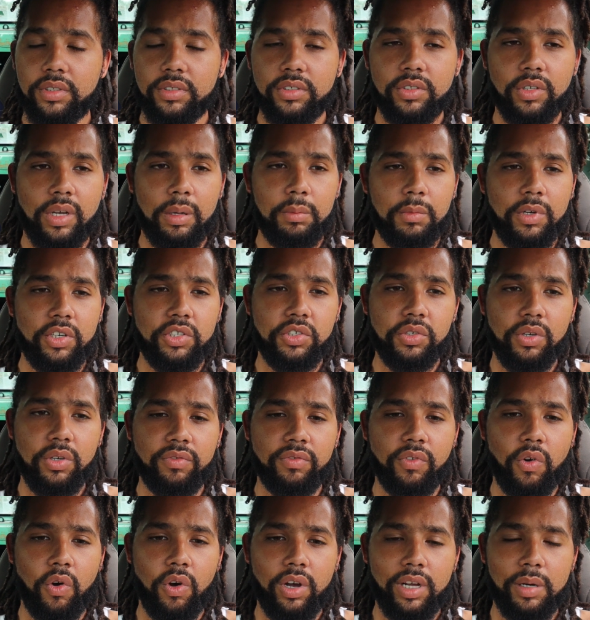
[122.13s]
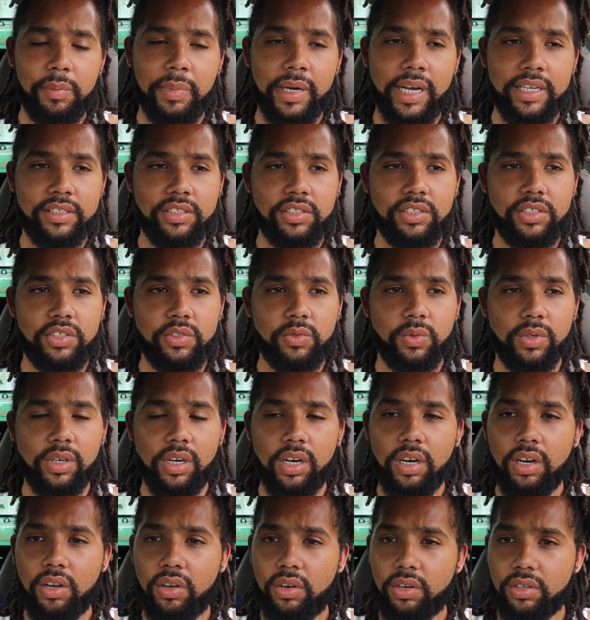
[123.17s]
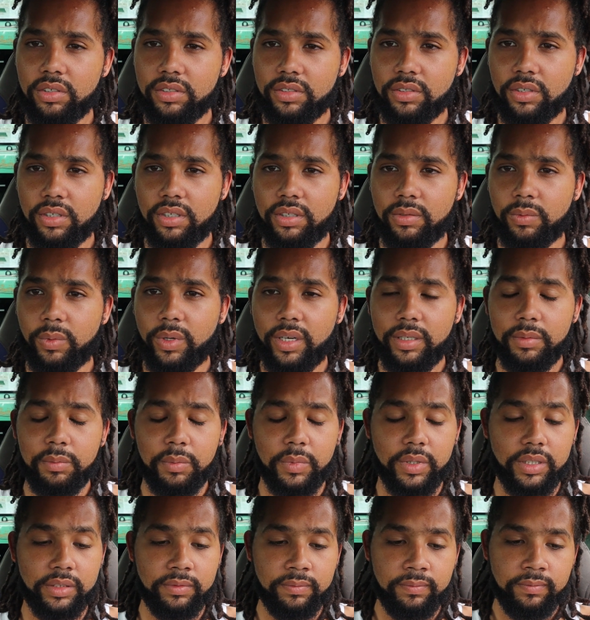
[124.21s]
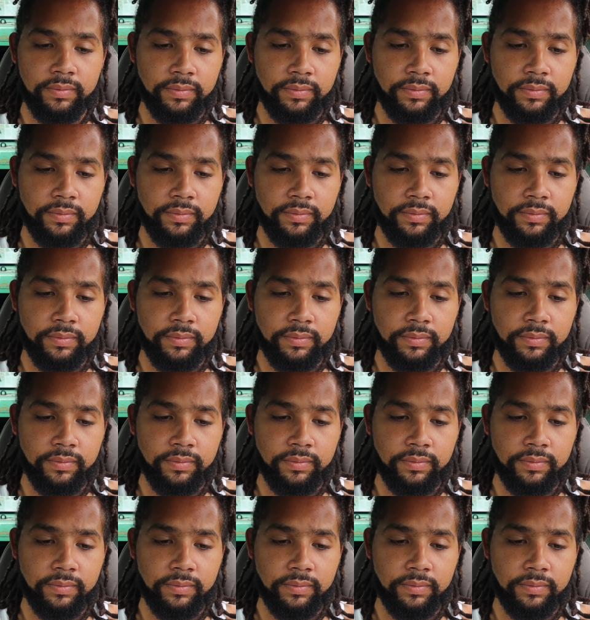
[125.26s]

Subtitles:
So I'm not if oil passages were clogged or what, but